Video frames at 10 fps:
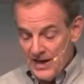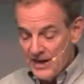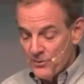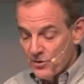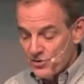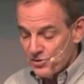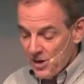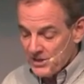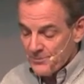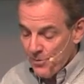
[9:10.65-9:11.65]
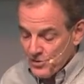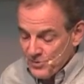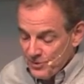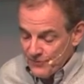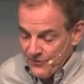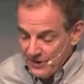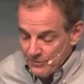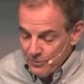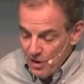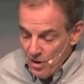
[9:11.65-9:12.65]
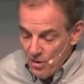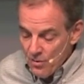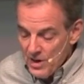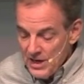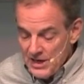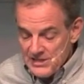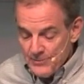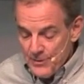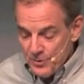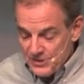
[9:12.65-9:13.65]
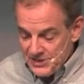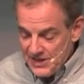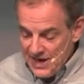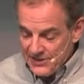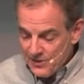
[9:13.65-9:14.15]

Anyone who strikes a person with a fatal blow is to be put to death.